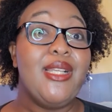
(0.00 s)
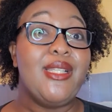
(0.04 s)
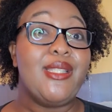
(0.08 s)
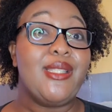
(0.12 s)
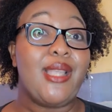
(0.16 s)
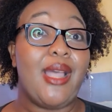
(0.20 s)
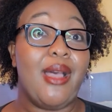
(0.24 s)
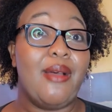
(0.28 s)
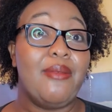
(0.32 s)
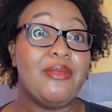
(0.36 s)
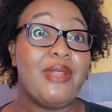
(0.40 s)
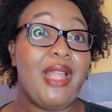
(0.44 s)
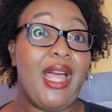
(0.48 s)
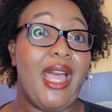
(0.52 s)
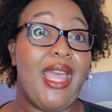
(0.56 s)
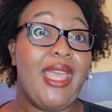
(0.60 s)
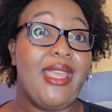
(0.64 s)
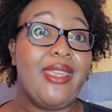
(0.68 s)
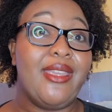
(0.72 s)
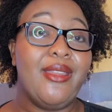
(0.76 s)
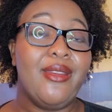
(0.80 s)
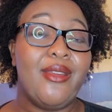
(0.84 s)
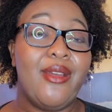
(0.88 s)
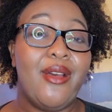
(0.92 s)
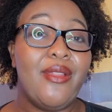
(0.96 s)
So I'm
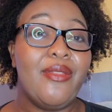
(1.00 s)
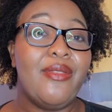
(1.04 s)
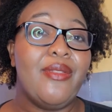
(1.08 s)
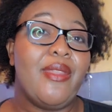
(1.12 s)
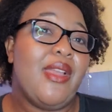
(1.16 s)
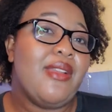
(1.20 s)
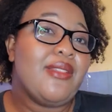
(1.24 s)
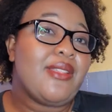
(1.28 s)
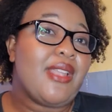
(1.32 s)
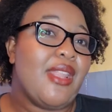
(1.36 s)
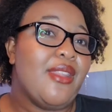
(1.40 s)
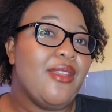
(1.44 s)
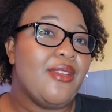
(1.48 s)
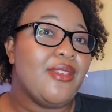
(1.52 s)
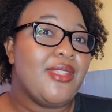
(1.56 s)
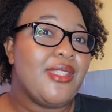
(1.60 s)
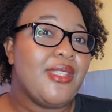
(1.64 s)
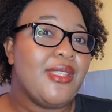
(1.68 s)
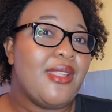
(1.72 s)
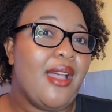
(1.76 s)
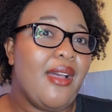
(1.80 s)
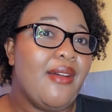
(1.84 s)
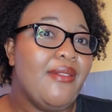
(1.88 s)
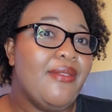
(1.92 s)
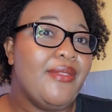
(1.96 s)
like, there's other
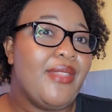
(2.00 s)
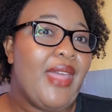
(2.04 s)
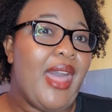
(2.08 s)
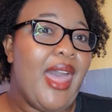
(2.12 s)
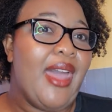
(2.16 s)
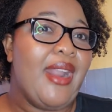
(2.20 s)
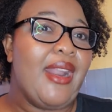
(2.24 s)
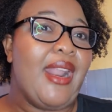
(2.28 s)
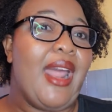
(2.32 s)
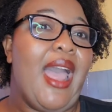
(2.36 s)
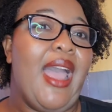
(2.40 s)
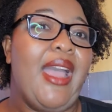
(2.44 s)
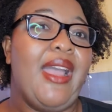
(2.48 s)
stuff that